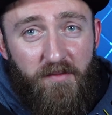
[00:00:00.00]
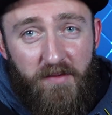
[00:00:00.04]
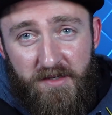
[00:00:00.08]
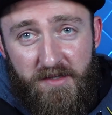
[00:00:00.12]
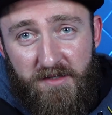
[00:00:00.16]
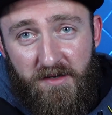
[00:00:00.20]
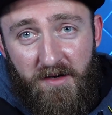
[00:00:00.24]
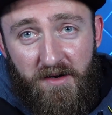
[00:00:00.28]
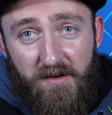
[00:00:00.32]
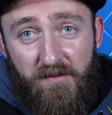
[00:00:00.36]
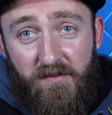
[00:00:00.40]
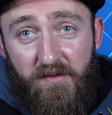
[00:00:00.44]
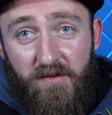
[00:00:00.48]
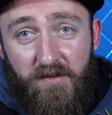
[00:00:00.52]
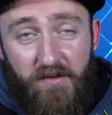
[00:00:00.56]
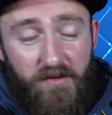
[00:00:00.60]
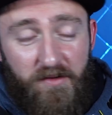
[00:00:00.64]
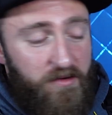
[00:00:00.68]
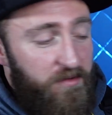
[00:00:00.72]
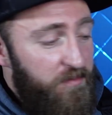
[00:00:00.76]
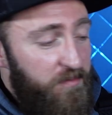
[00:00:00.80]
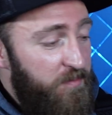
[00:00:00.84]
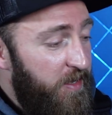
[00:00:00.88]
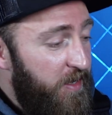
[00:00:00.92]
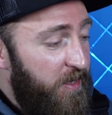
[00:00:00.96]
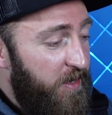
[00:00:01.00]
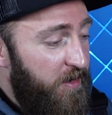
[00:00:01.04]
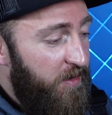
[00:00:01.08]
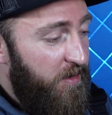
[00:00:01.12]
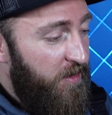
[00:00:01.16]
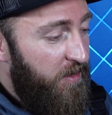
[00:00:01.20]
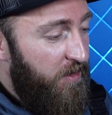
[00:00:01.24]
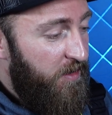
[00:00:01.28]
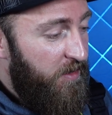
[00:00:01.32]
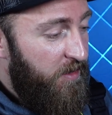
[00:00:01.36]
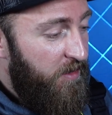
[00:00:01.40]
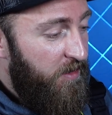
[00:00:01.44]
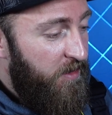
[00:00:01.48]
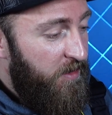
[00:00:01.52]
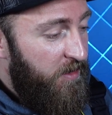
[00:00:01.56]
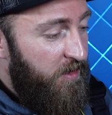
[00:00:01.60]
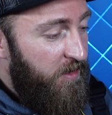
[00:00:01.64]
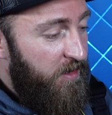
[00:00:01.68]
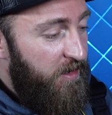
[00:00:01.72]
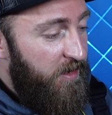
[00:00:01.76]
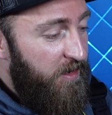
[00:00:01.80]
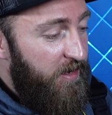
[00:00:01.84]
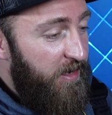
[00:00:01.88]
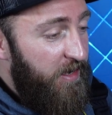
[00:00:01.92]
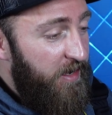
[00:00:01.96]
We talked for a little bit
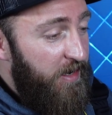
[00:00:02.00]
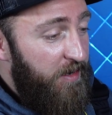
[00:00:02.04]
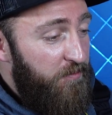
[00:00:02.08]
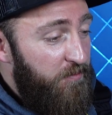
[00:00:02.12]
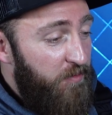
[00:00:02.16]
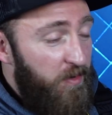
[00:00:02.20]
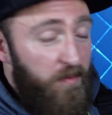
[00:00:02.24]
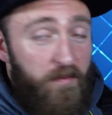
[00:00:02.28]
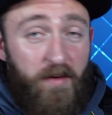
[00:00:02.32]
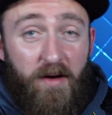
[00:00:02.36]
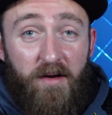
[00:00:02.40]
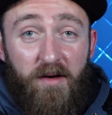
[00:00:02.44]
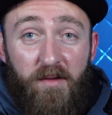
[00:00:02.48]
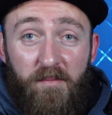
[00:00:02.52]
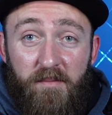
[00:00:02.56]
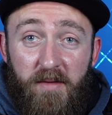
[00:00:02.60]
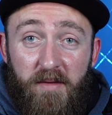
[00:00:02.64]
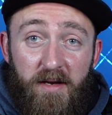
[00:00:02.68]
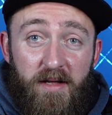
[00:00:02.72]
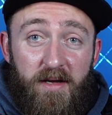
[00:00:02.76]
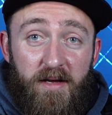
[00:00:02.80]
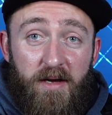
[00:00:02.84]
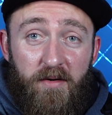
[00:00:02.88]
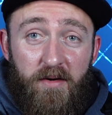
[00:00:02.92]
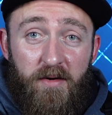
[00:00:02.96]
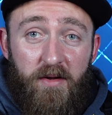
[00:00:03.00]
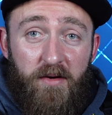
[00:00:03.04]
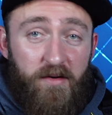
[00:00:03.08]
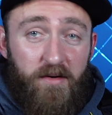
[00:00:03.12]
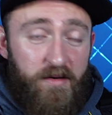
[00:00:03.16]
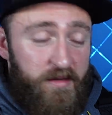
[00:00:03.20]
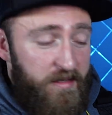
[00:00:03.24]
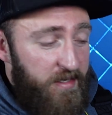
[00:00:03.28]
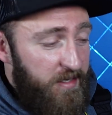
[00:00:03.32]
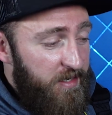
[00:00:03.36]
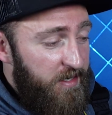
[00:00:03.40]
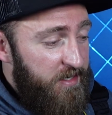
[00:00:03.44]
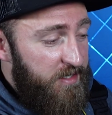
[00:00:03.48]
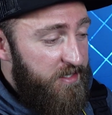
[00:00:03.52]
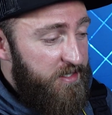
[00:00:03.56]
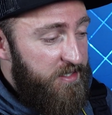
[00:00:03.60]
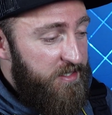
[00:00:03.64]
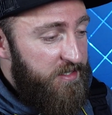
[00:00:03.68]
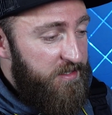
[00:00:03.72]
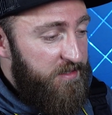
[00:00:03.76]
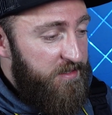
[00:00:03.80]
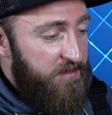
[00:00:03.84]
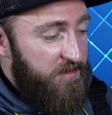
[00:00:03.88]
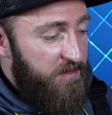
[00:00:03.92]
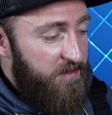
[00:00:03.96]
and we wound up meeting out here on the
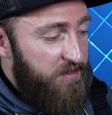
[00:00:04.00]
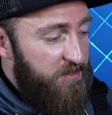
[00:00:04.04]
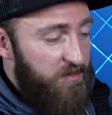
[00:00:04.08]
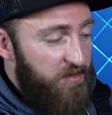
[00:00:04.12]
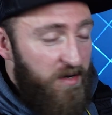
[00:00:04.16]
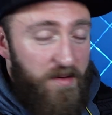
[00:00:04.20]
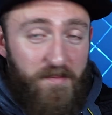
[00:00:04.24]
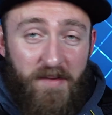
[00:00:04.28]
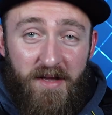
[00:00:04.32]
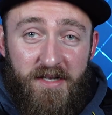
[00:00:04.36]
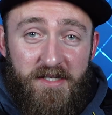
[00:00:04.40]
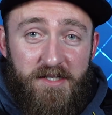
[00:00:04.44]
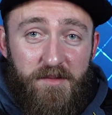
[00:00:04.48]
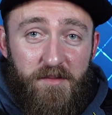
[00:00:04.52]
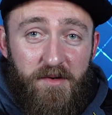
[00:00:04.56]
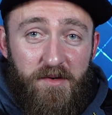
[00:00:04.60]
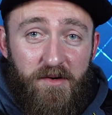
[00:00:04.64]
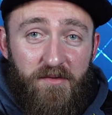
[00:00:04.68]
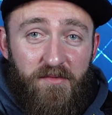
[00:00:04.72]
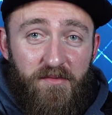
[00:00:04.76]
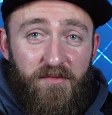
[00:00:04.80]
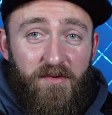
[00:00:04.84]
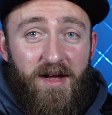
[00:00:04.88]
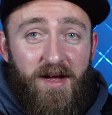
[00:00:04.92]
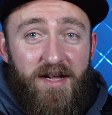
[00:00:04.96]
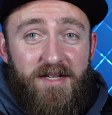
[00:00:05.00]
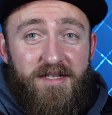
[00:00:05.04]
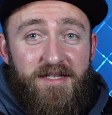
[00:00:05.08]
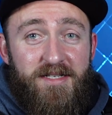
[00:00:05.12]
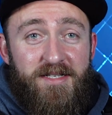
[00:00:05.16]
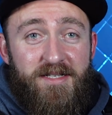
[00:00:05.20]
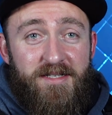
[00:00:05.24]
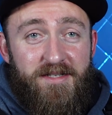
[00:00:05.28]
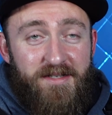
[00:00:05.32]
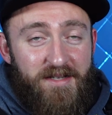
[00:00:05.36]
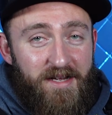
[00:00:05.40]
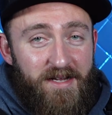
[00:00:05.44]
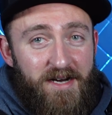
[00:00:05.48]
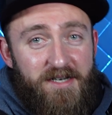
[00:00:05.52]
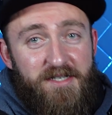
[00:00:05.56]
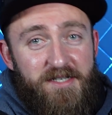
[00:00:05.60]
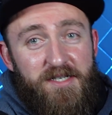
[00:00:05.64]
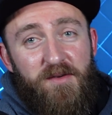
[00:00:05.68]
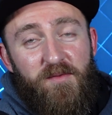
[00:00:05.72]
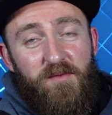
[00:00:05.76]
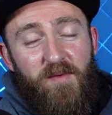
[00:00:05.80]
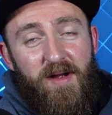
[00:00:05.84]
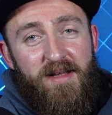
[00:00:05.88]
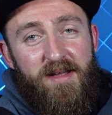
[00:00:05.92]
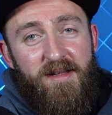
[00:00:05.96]
ice. So I made some new friends. They
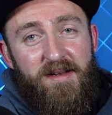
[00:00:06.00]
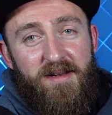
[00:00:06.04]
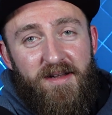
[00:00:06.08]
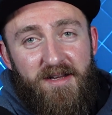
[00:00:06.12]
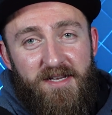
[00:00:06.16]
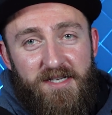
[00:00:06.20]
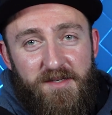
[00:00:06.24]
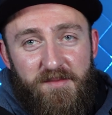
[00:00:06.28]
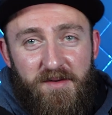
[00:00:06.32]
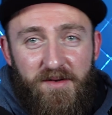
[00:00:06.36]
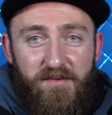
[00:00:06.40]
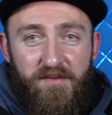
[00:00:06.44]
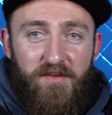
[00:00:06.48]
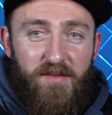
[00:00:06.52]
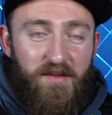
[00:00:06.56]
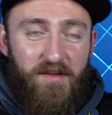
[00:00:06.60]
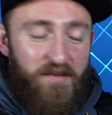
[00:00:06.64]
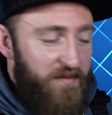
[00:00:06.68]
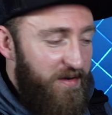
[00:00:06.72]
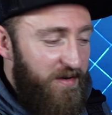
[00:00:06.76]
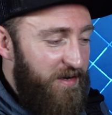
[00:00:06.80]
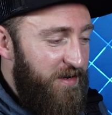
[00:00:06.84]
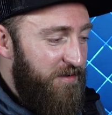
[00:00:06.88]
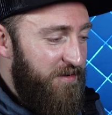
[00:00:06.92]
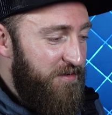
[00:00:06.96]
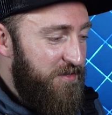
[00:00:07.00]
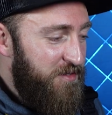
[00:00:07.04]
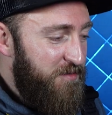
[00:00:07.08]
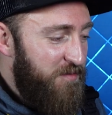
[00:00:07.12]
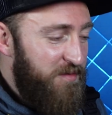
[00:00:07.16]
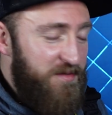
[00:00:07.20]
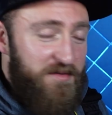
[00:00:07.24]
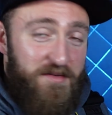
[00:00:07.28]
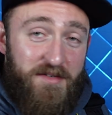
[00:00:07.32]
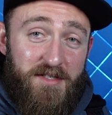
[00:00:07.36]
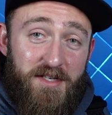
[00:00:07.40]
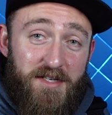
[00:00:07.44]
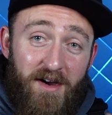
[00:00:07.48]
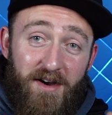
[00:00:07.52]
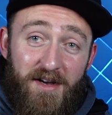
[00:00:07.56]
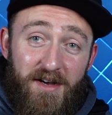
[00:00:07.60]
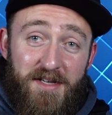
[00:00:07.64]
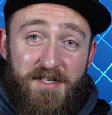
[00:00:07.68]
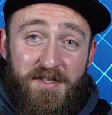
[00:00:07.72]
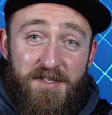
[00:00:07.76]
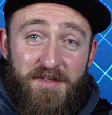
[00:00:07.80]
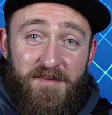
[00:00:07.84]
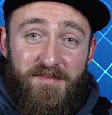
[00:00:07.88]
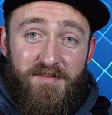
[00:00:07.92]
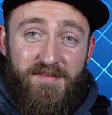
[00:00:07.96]
actually recognized me from the videos, which was
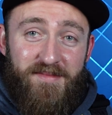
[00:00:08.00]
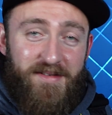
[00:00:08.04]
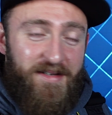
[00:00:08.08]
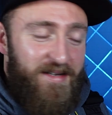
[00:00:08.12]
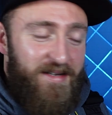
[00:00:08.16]
awesome.